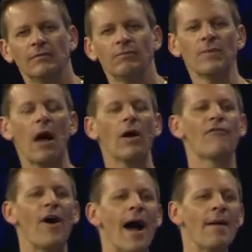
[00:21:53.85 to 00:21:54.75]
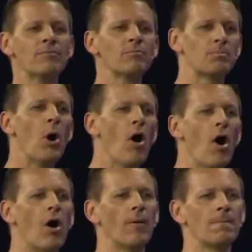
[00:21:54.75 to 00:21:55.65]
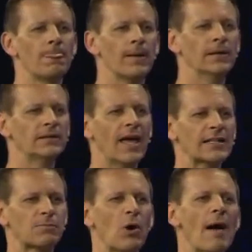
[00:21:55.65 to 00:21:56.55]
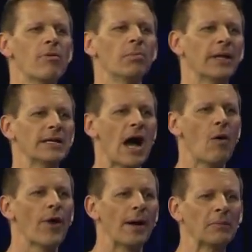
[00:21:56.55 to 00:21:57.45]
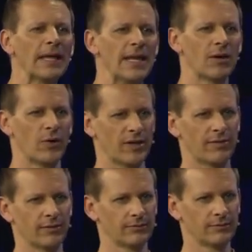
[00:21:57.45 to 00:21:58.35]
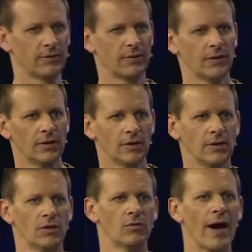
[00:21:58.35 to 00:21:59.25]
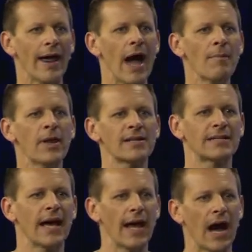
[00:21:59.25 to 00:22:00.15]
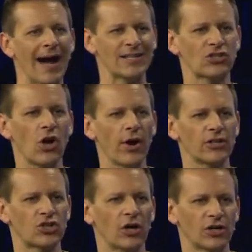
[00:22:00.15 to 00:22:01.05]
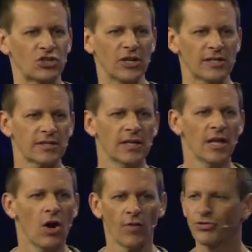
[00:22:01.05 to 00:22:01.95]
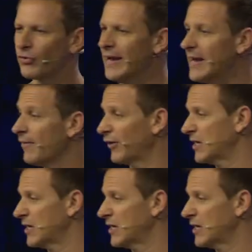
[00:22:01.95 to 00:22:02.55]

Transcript: Now, if I'm Paul, that's probably not what I'm leading with. Right? I'm going to say I started churches on 3 different